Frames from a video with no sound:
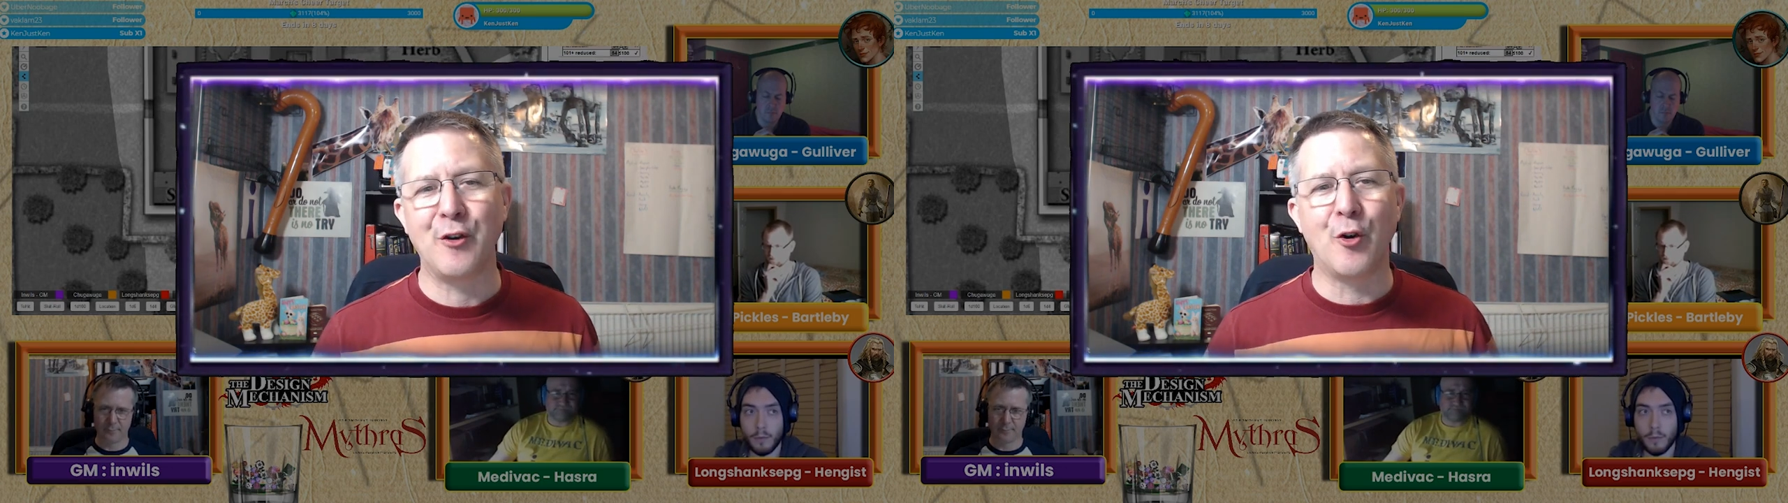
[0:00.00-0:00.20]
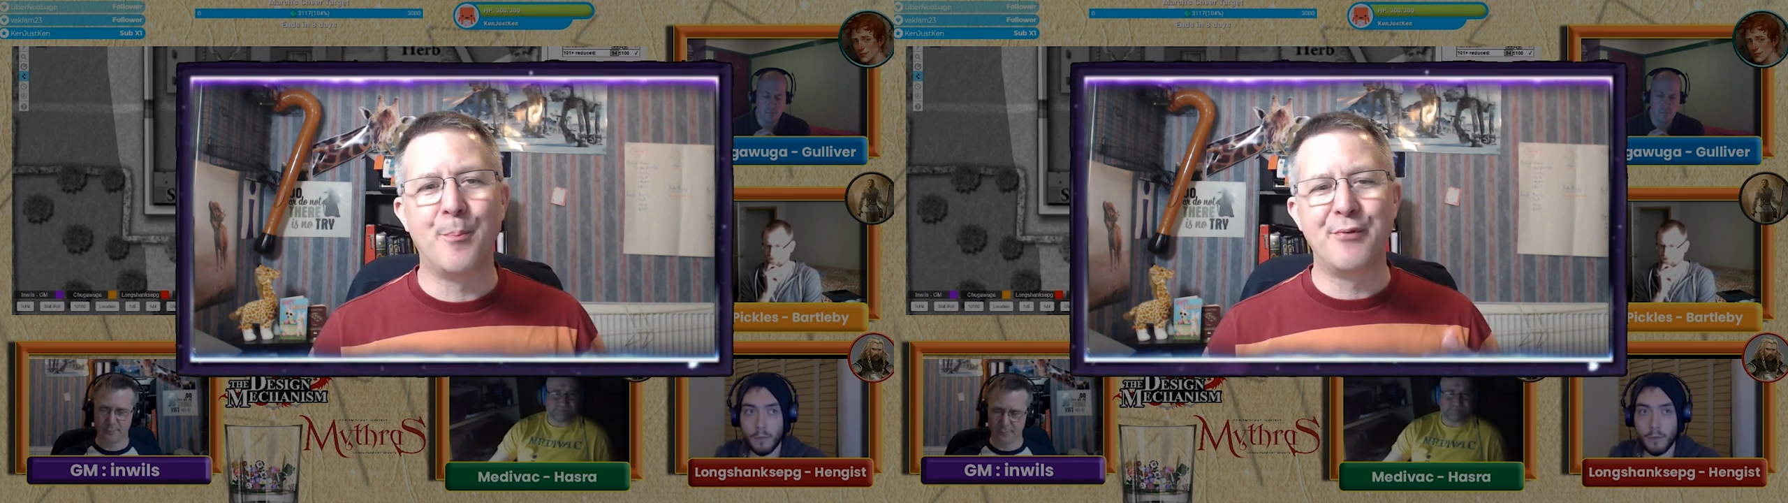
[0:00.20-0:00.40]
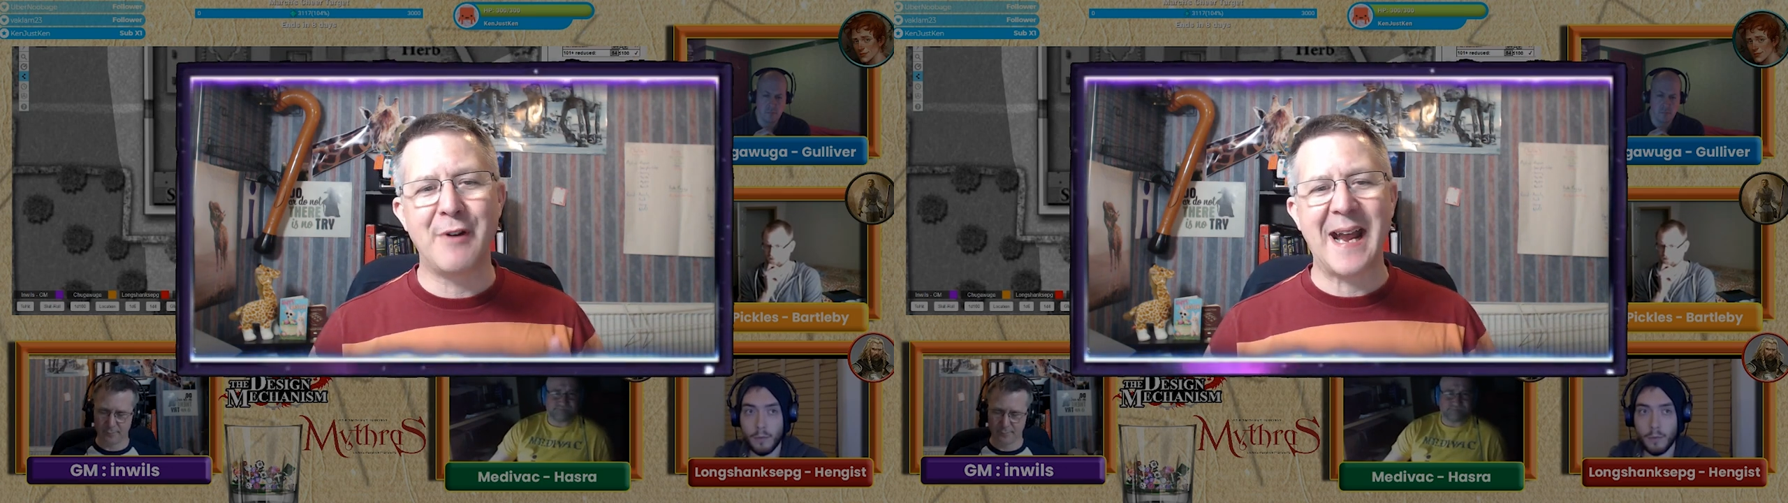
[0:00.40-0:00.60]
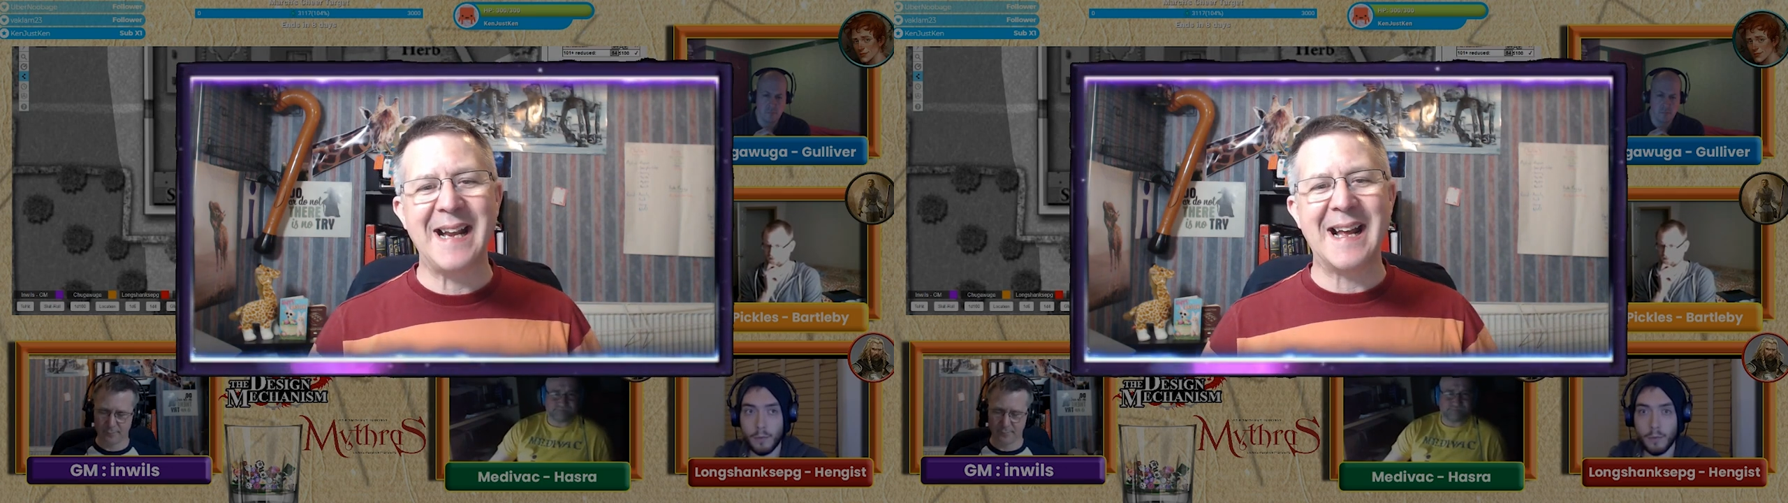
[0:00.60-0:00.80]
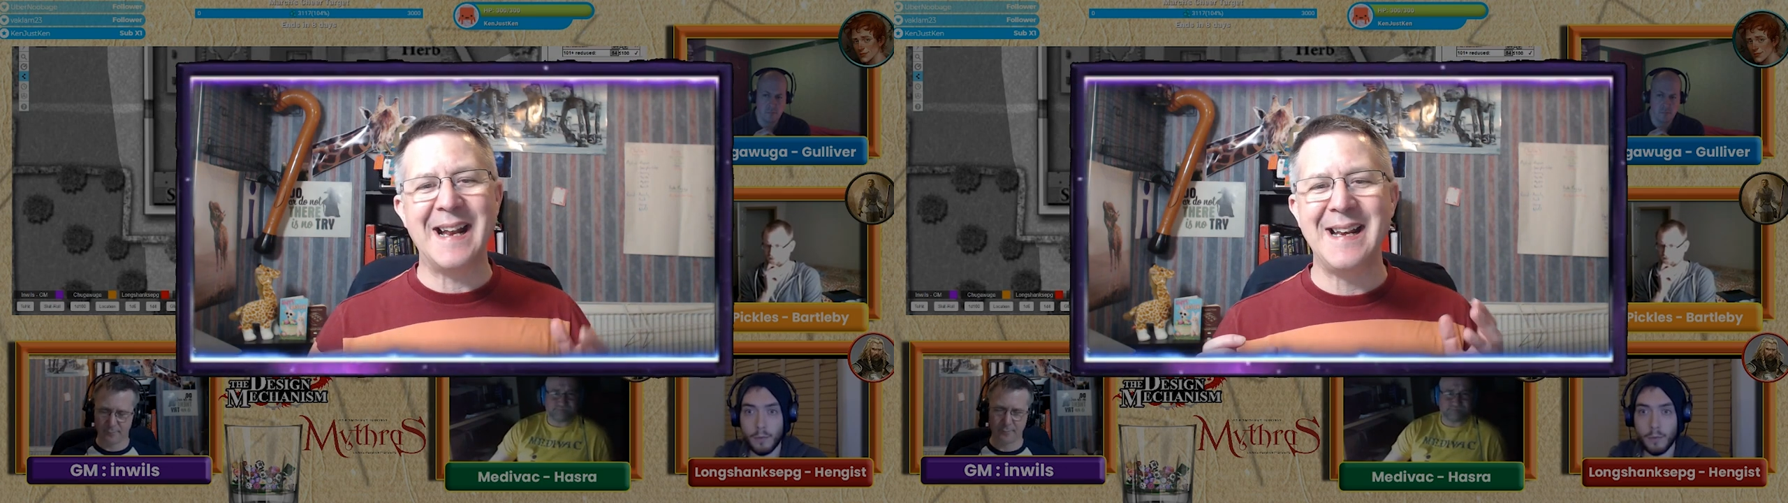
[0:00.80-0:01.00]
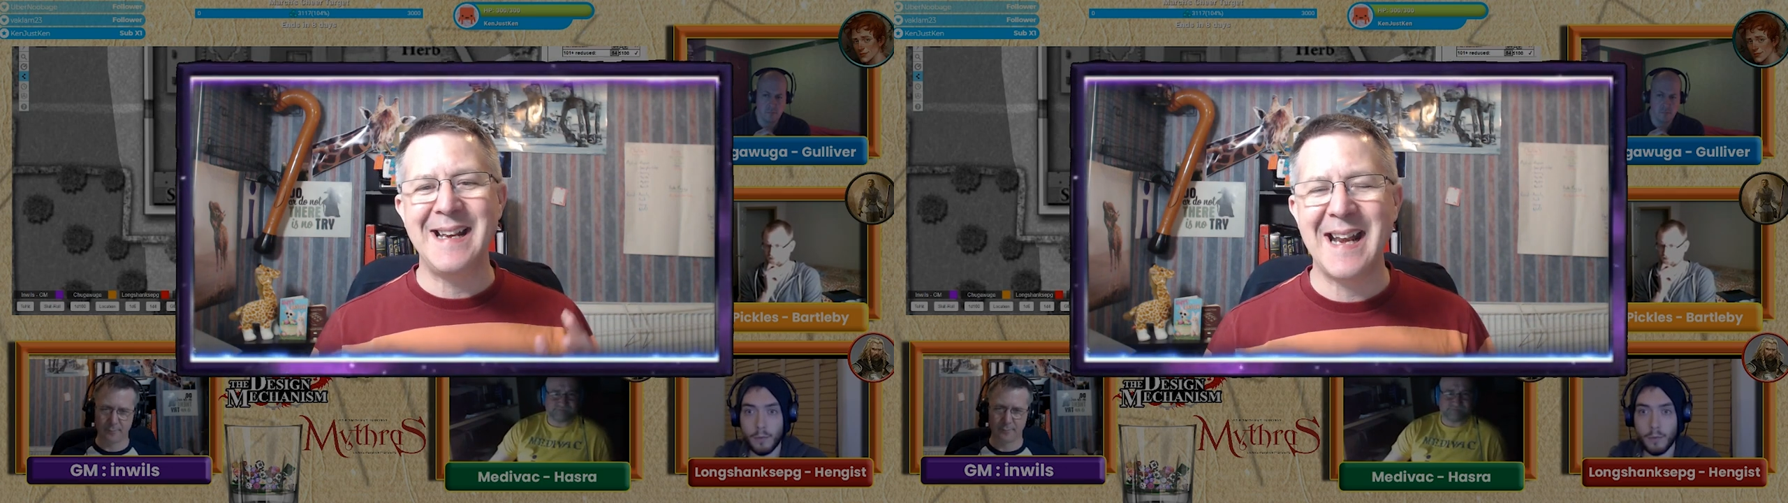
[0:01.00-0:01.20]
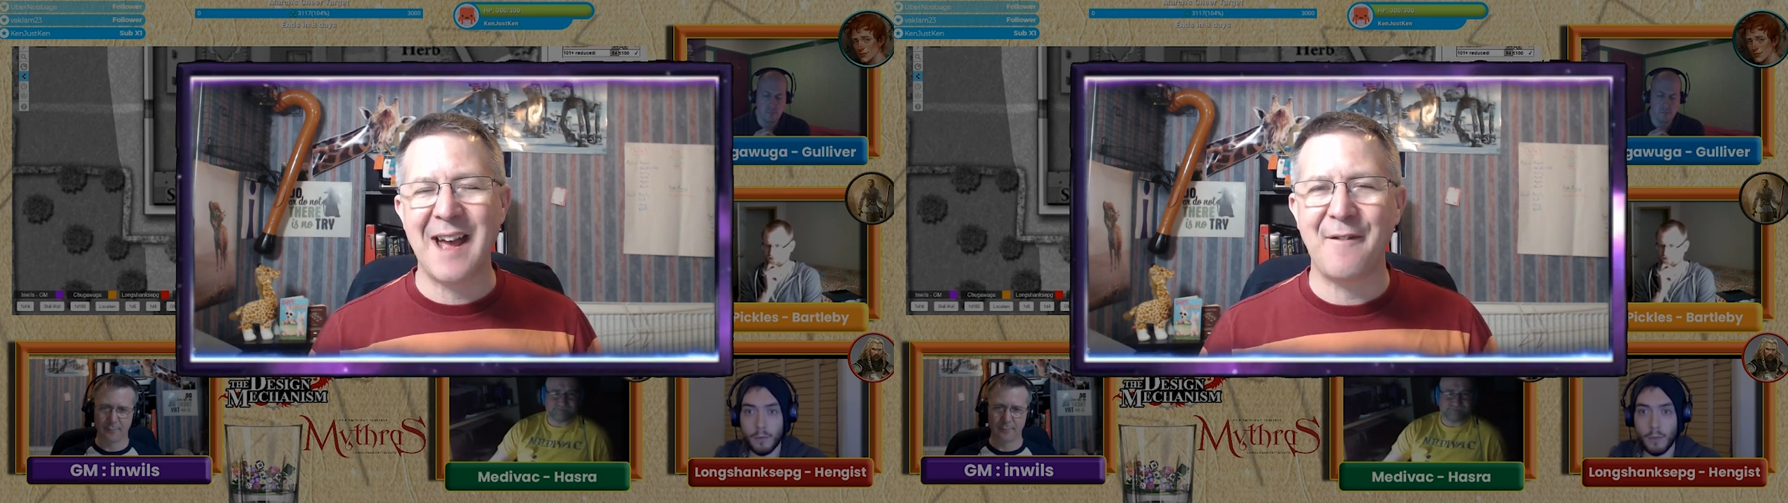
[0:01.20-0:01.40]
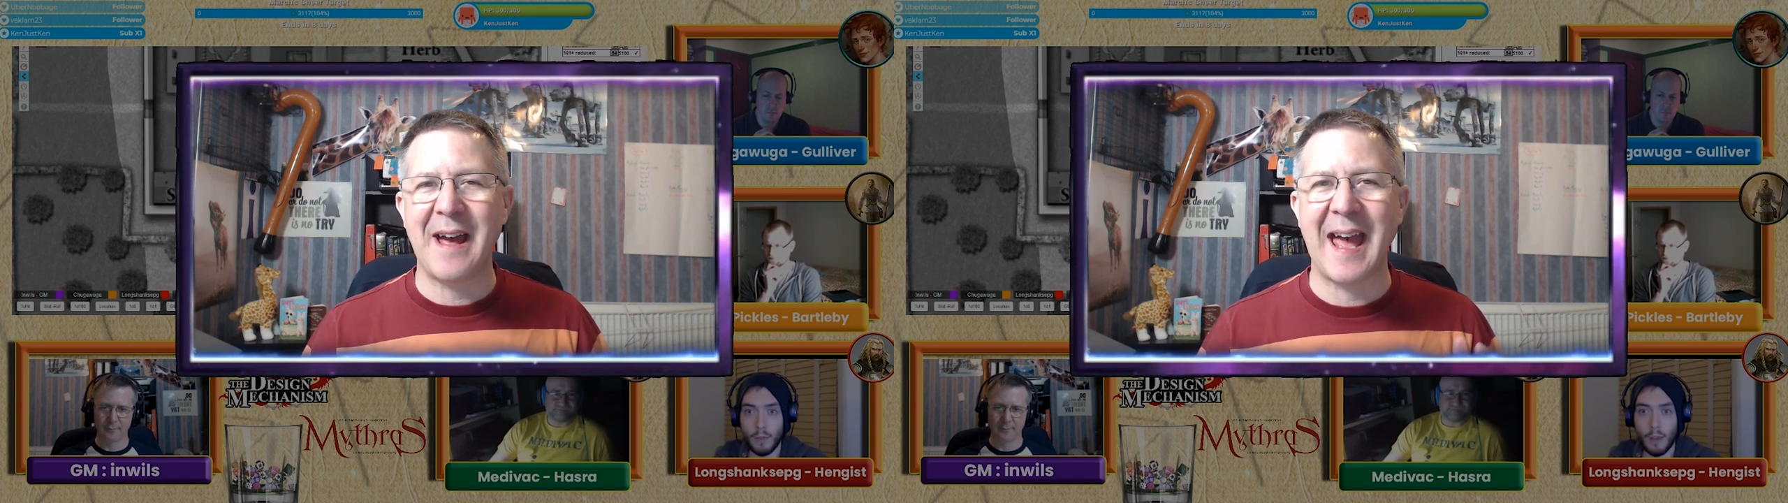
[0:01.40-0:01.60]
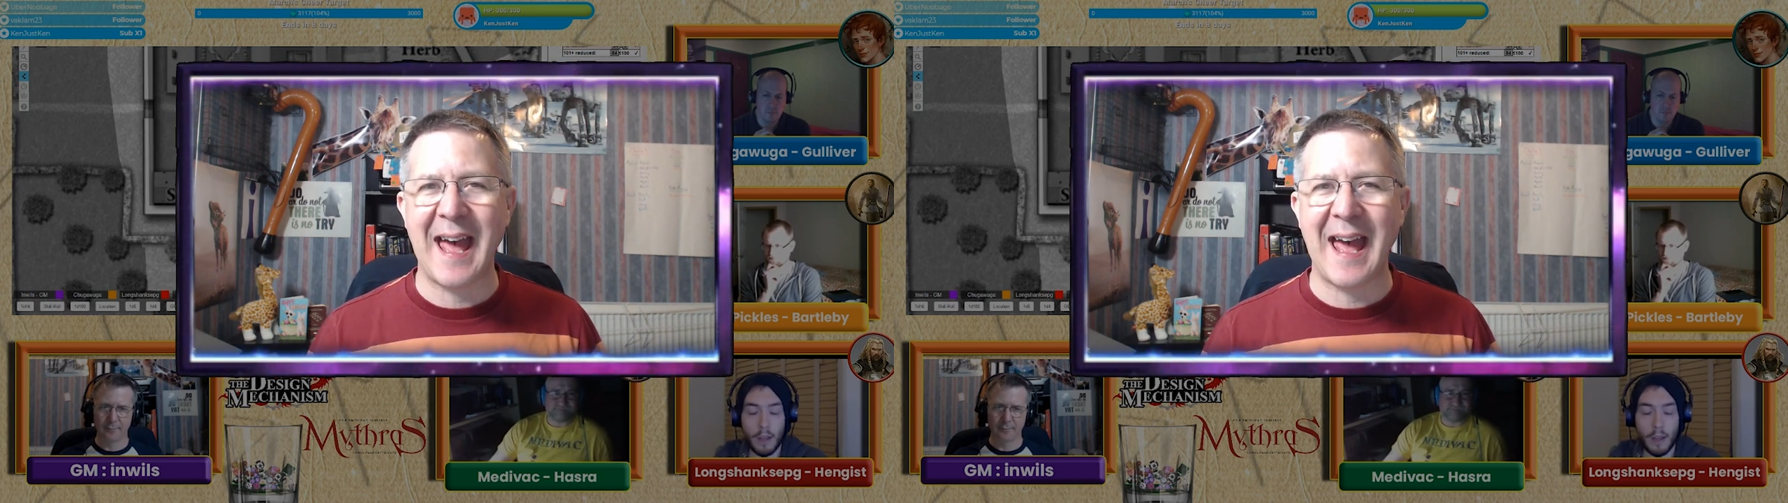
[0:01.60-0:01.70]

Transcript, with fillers: your brain never,